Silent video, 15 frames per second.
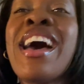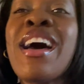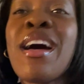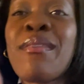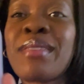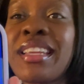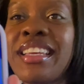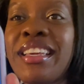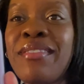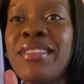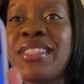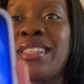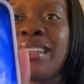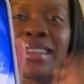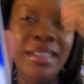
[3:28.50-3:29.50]
I'm gonna give it
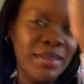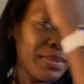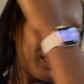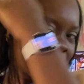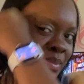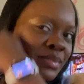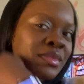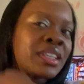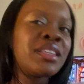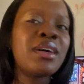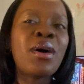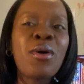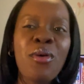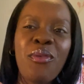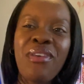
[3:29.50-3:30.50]
to y'all the
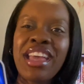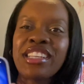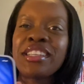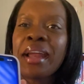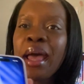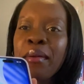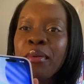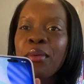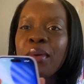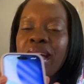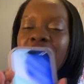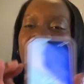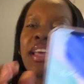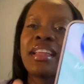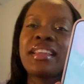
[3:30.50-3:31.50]
old-fashioned Apple
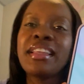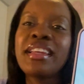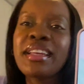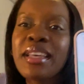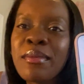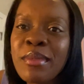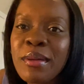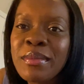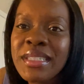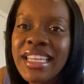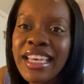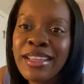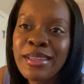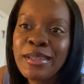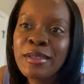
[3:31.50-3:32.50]
way. Let it come up to
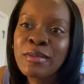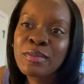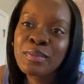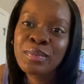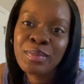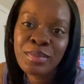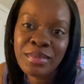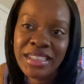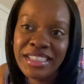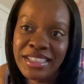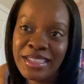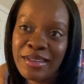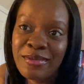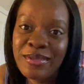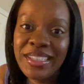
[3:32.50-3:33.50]
hello, since
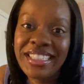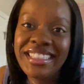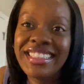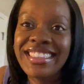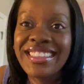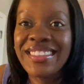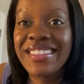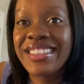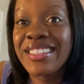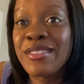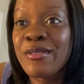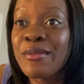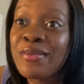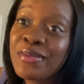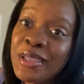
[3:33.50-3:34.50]
I've waited this long to
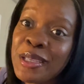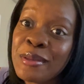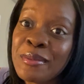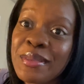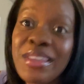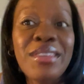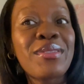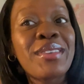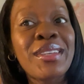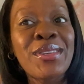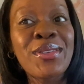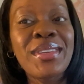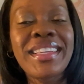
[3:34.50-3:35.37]
film the phone.